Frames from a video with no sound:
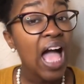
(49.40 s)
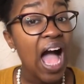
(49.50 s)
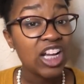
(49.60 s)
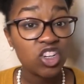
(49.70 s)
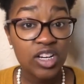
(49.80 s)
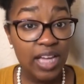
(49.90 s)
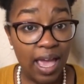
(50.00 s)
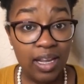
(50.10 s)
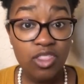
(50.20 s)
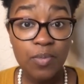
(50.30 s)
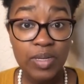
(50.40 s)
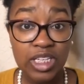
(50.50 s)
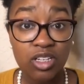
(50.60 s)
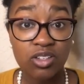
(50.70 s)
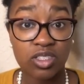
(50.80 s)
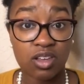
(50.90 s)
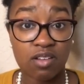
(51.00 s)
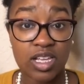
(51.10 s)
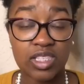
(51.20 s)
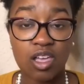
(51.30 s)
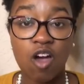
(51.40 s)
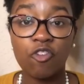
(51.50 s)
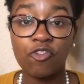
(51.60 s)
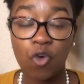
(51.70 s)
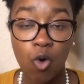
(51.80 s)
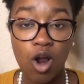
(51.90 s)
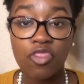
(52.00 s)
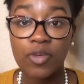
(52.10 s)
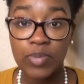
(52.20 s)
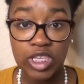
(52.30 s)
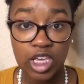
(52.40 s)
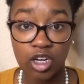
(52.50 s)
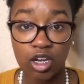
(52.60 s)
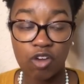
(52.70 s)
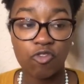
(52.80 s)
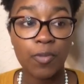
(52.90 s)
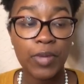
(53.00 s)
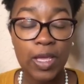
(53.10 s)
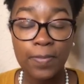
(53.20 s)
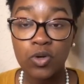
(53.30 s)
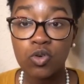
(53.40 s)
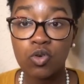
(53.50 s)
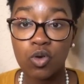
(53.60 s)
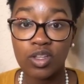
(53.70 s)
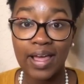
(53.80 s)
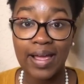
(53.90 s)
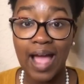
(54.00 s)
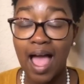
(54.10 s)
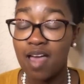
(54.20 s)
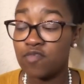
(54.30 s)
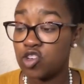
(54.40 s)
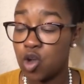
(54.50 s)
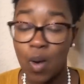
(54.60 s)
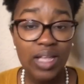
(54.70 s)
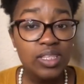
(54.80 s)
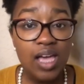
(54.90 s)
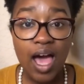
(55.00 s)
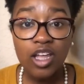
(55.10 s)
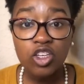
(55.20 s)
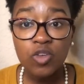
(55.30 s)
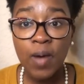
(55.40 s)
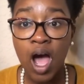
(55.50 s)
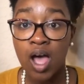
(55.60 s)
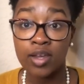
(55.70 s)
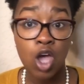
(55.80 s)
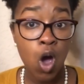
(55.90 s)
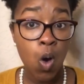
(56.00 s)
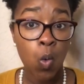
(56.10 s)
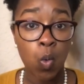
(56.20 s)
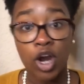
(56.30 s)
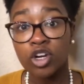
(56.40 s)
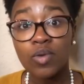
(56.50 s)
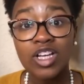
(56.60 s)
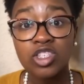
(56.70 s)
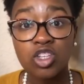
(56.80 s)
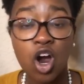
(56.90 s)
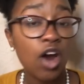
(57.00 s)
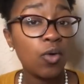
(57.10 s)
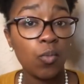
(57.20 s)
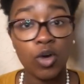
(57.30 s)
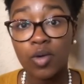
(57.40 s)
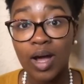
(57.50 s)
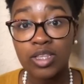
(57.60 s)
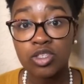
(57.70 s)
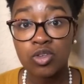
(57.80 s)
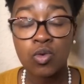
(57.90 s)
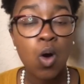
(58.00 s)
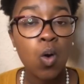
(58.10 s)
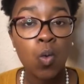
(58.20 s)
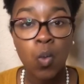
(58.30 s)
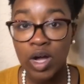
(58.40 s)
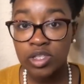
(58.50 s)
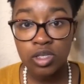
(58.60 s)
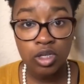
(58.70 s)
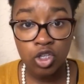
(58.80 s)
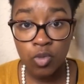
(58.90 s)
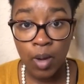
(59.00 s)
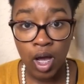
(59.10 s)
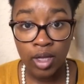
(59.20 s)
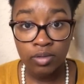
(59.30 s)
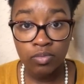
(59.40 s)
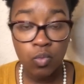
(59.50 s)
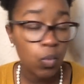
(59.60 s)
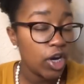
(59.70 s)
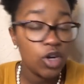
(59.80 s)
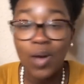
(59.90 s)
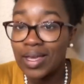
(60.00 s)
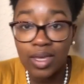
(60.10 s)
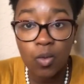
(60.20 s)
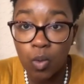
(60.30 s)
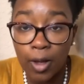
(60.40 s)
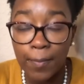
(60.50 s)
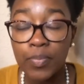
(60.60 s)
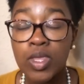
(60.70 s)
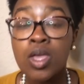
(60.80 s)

I created the beginner series for the beginner, for people who are like, I have no idea how to coupon where do I start? What do I do? What's a coupon? Where do I get one?